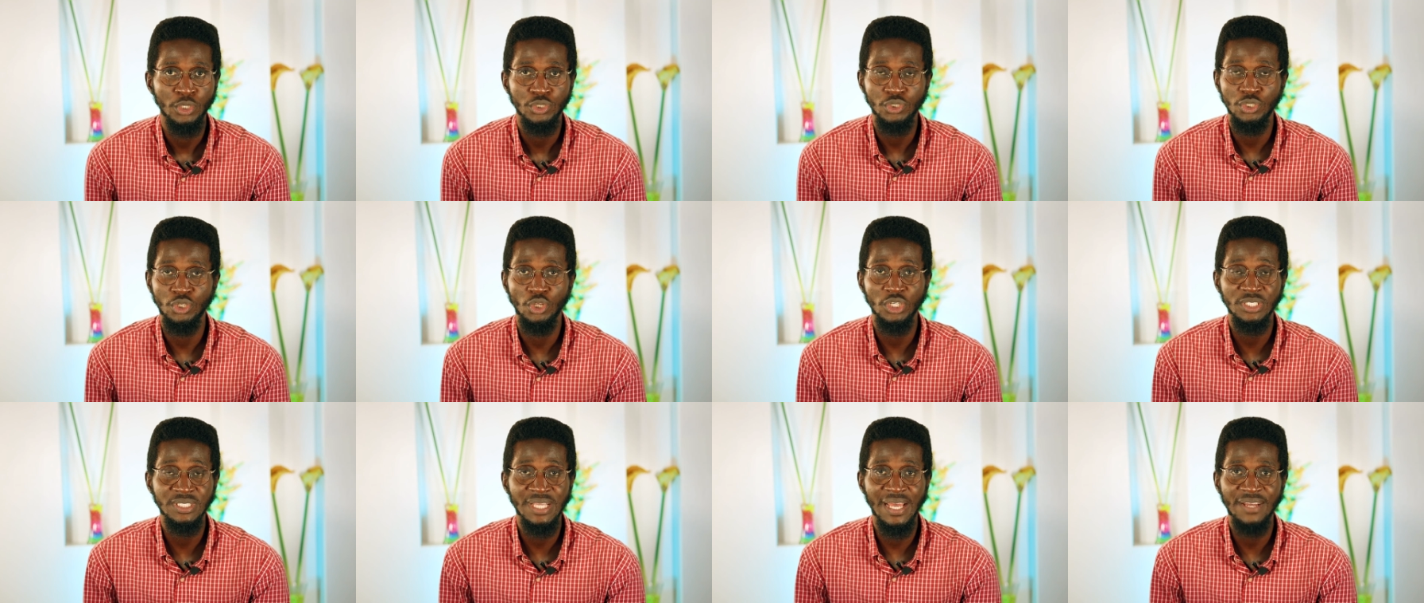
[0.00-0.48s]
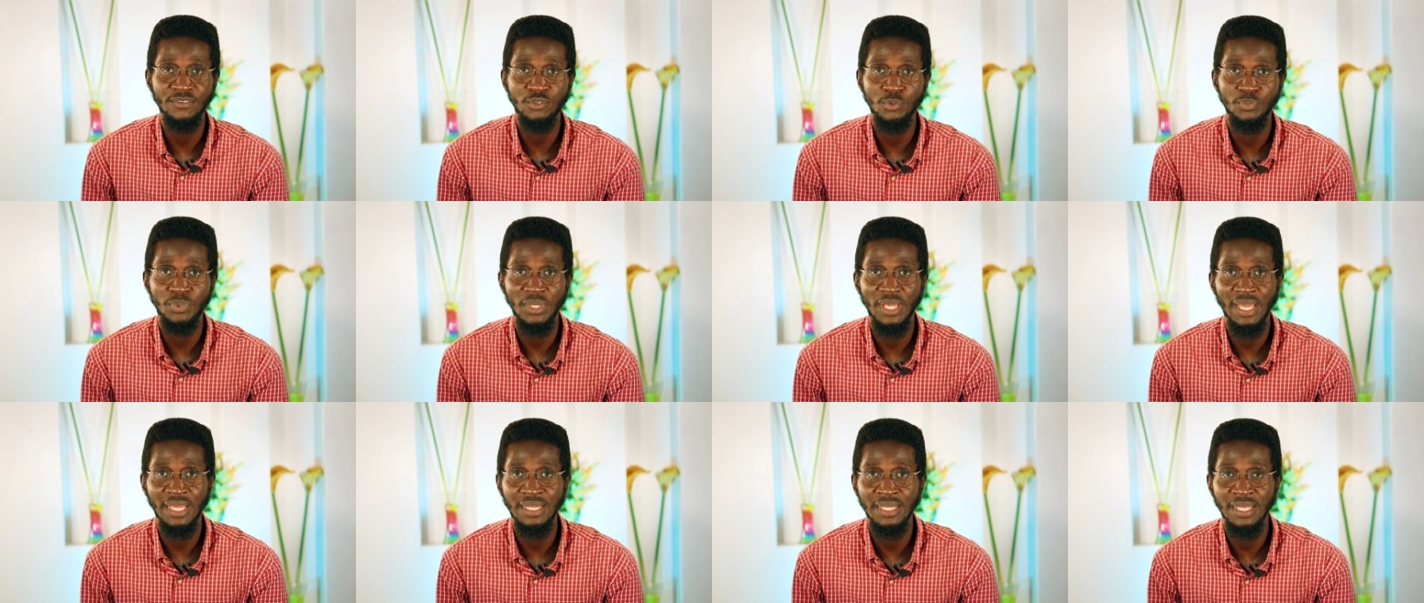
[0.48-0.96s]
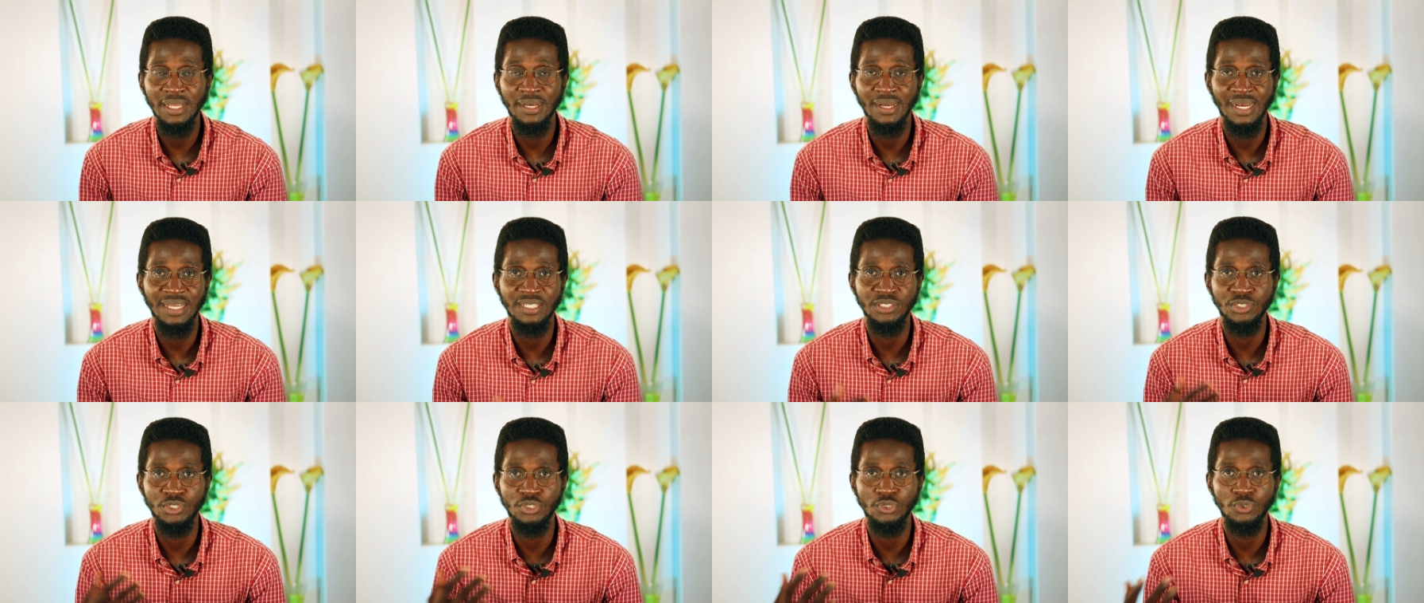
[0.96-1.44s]
So it doesn't have to be any
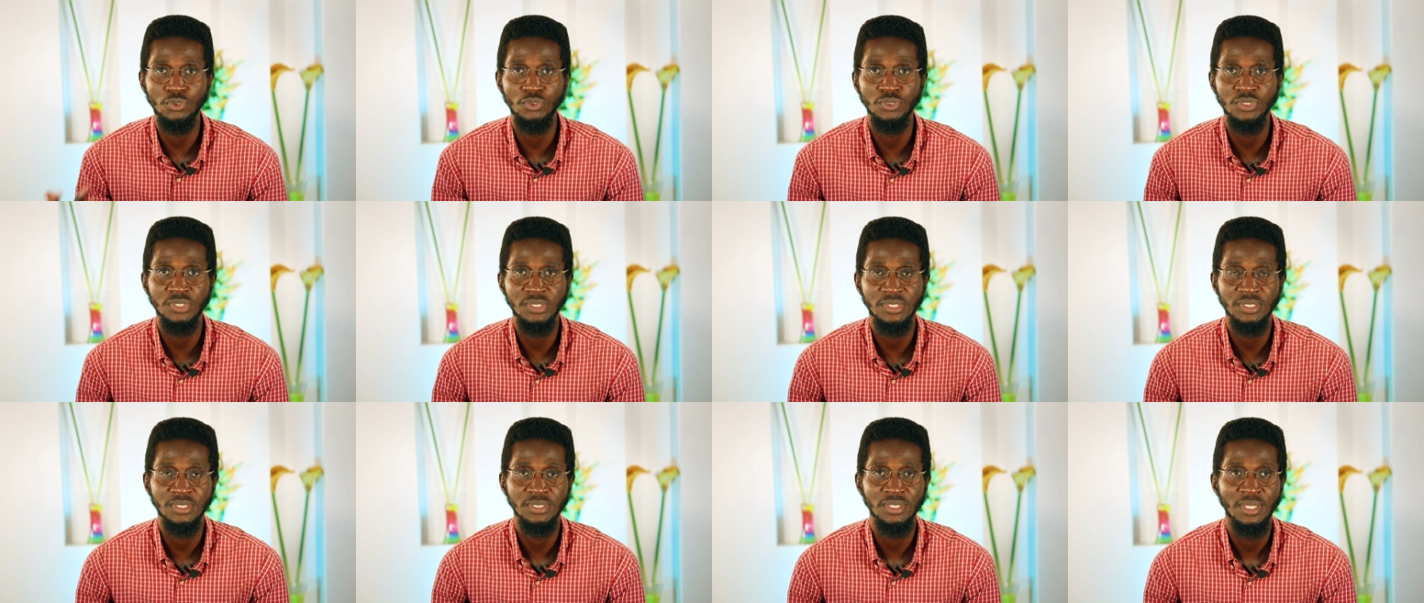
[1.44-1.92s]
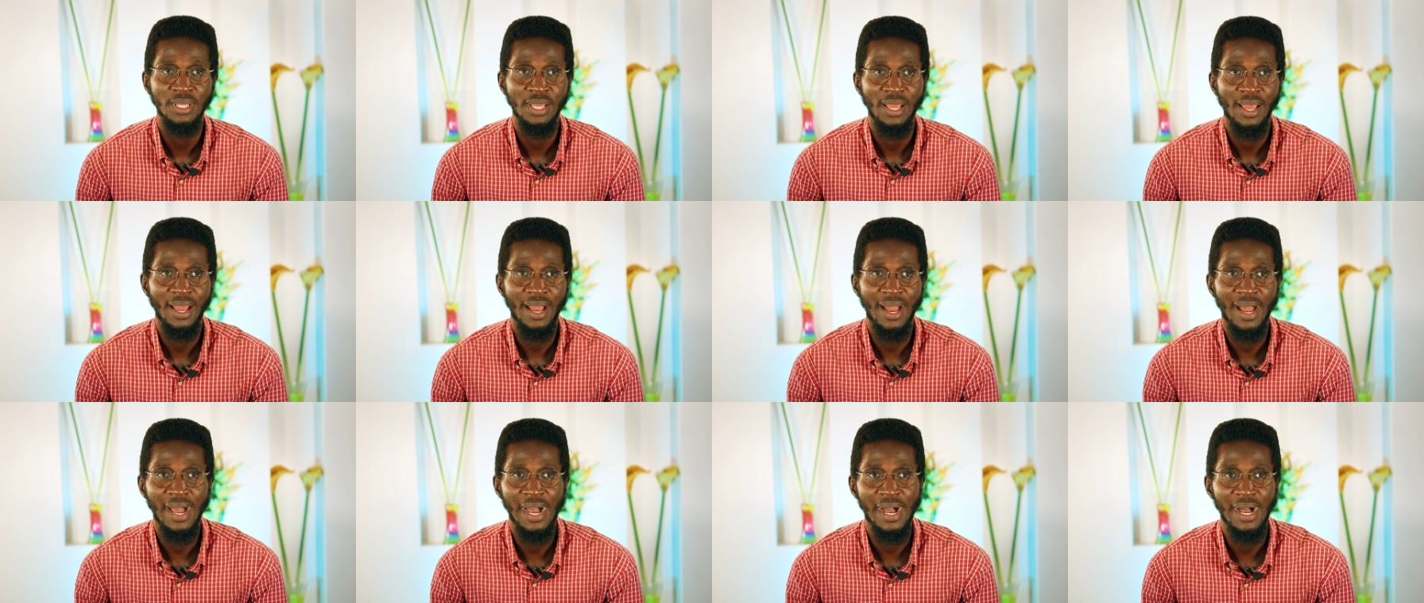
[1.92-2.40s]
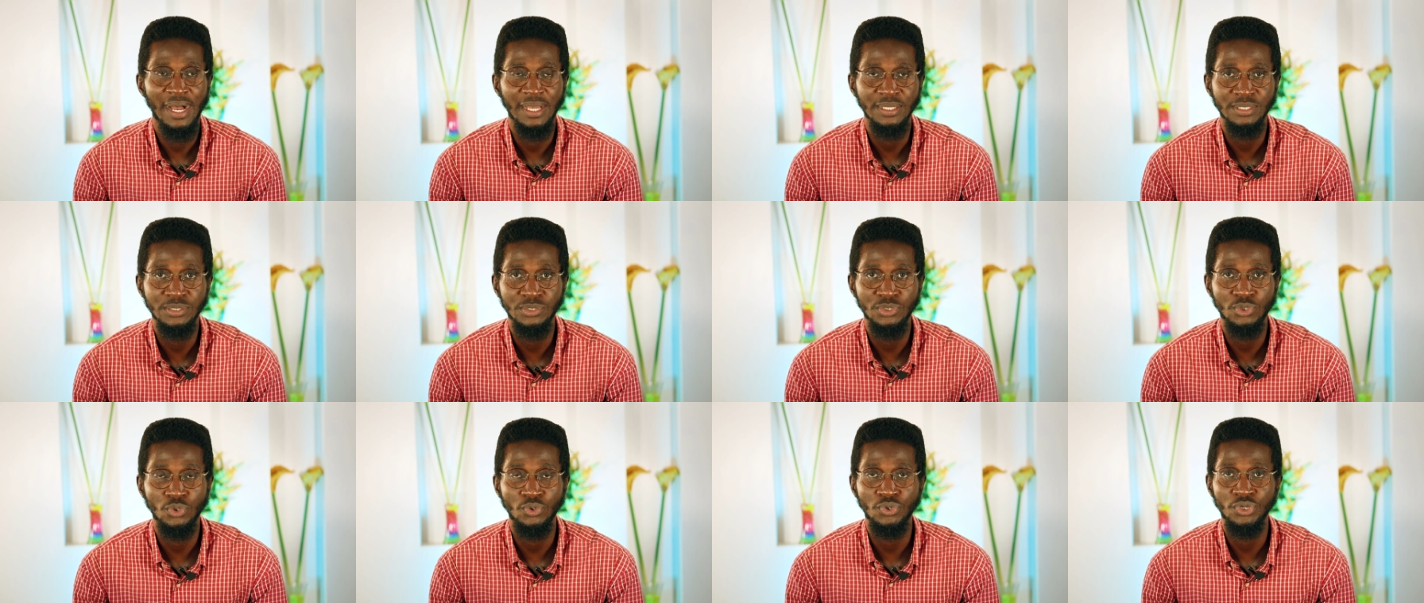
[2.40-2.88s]
grandiose Uh,
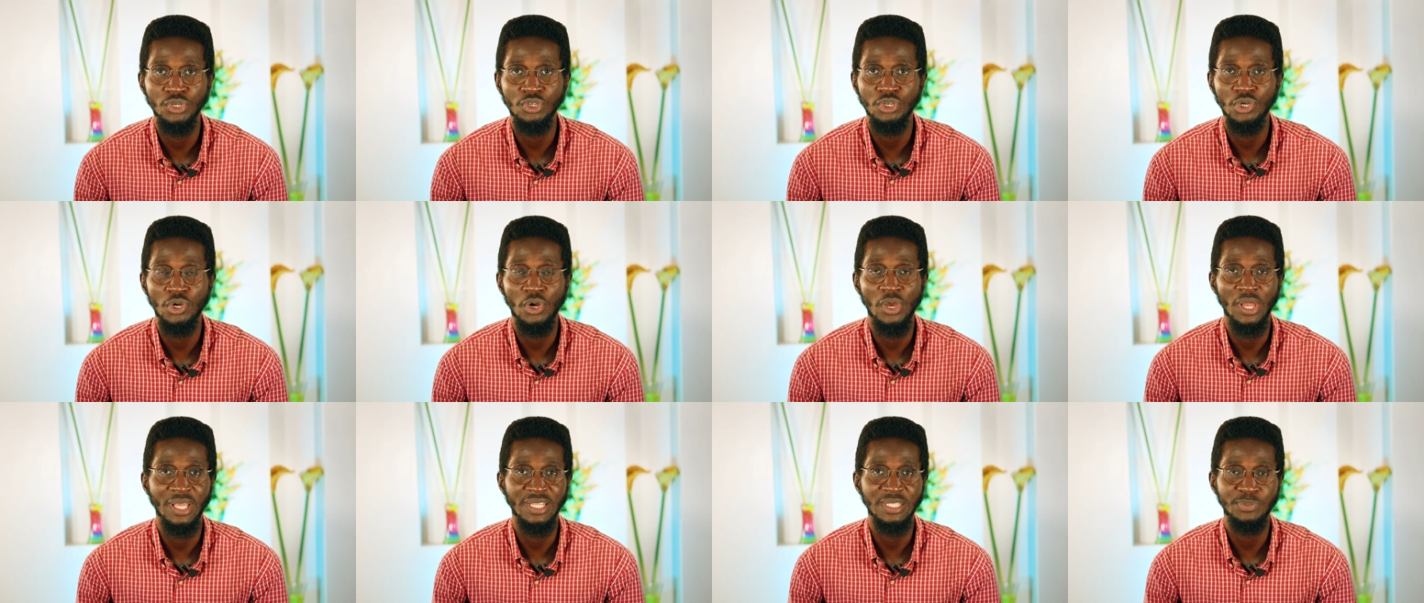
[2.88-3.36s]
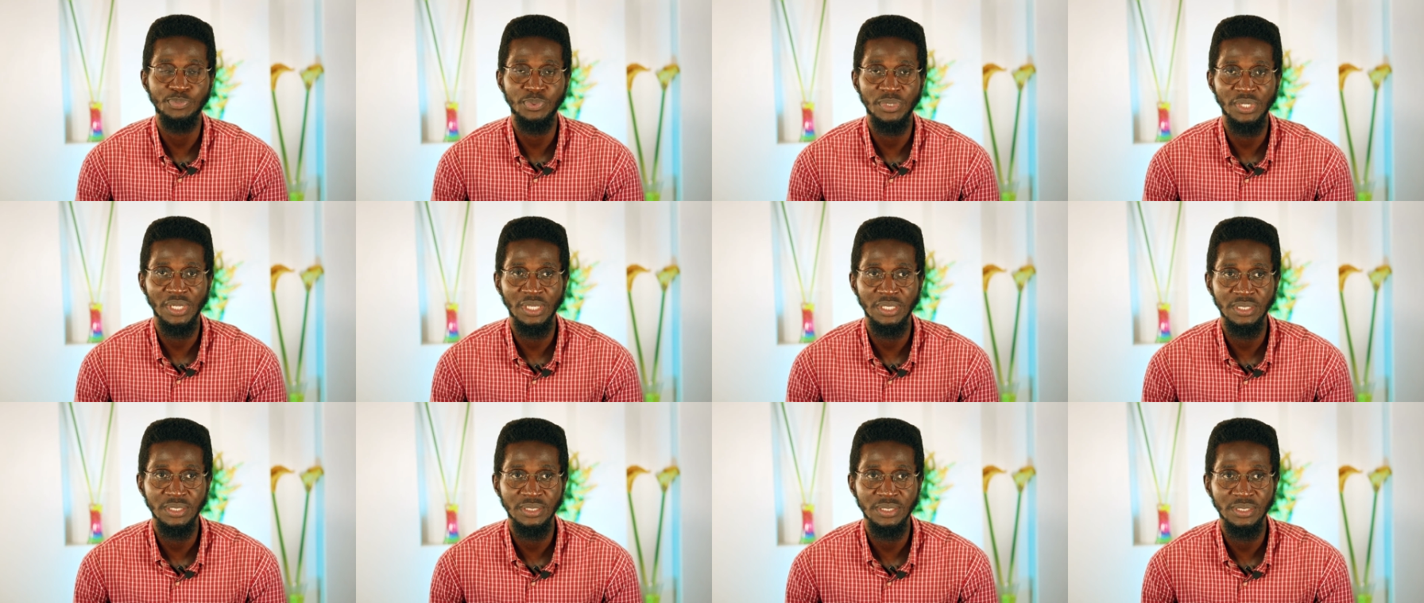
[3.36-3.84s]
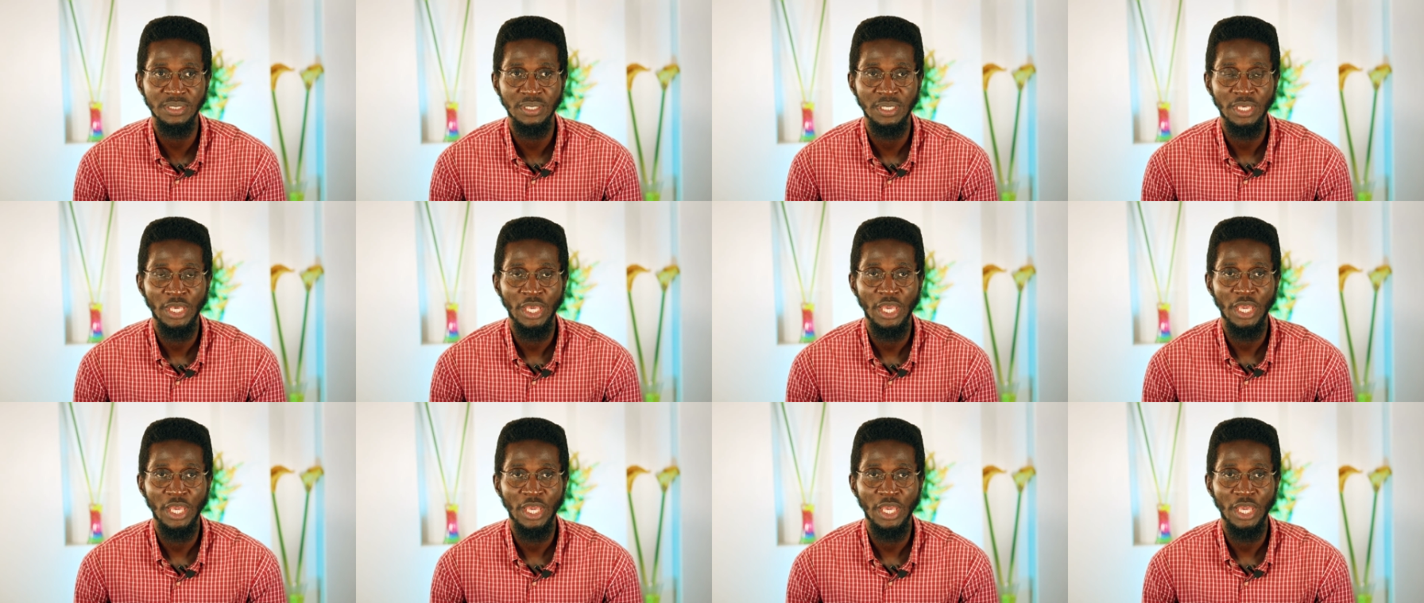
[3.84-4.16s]
story or experience.